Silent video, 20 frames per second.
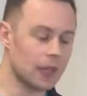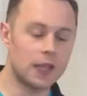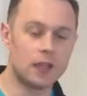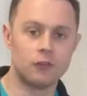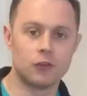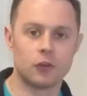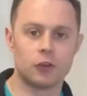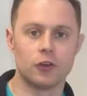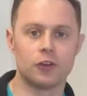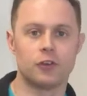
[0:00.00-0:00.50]

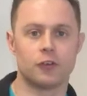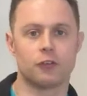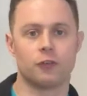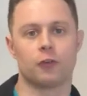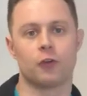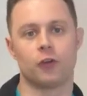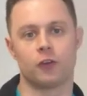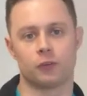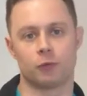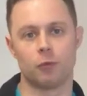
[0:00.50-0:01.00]
If you're in your
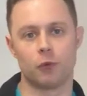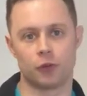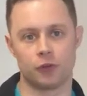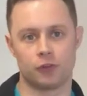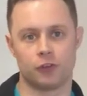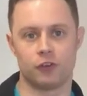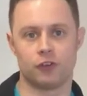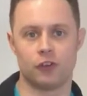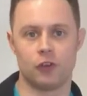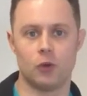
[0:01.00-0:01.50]
first
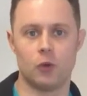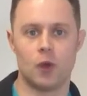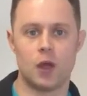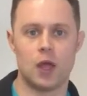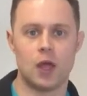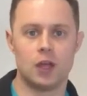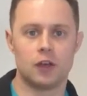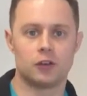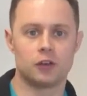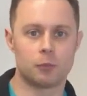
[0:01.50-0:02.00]
month or two,
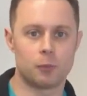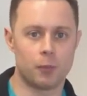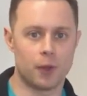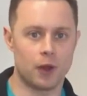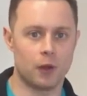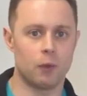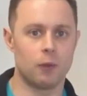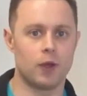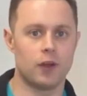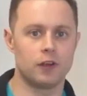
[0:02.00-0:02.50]
just
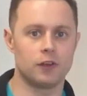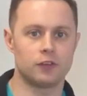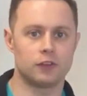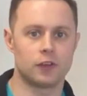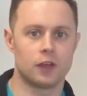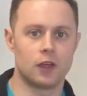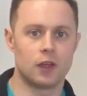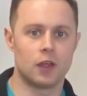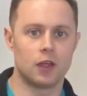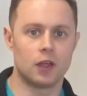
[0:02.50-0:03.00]
bear with
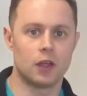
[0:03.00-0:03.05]
us.